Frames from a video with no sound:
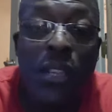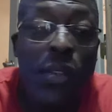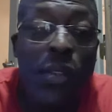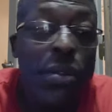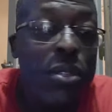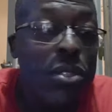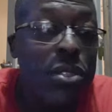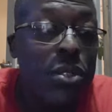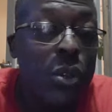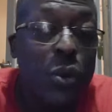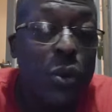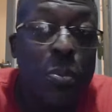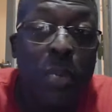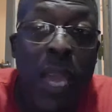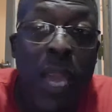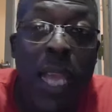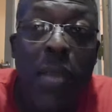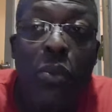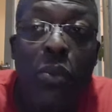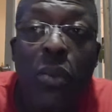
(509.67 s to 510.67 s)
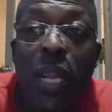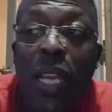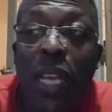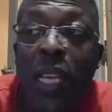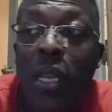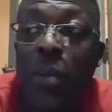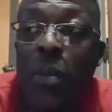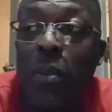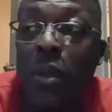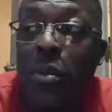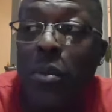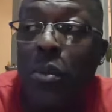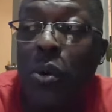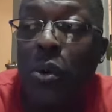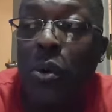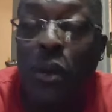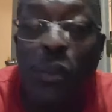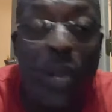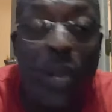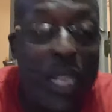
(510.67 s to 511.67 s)
There's no pain when I get up in the
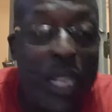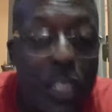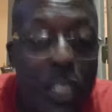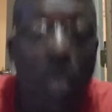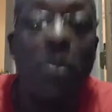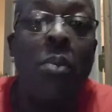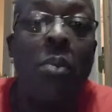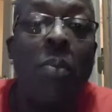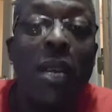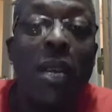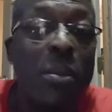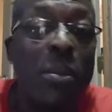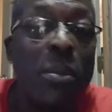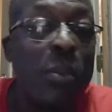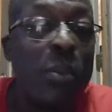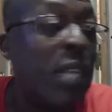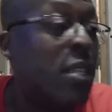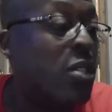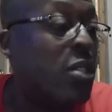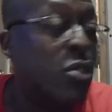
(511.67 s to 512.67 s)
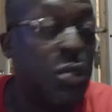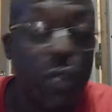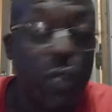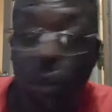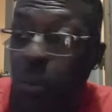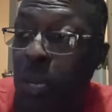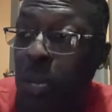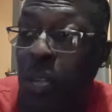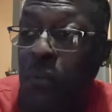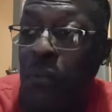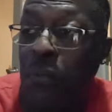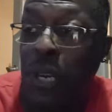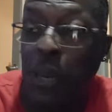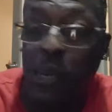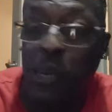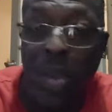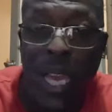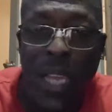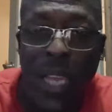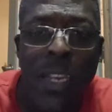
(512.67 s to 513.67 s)
morning. When I jump up out the bed, there's no motherfucking
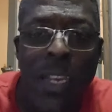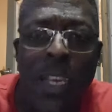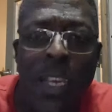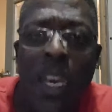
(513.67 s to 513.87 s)
pain.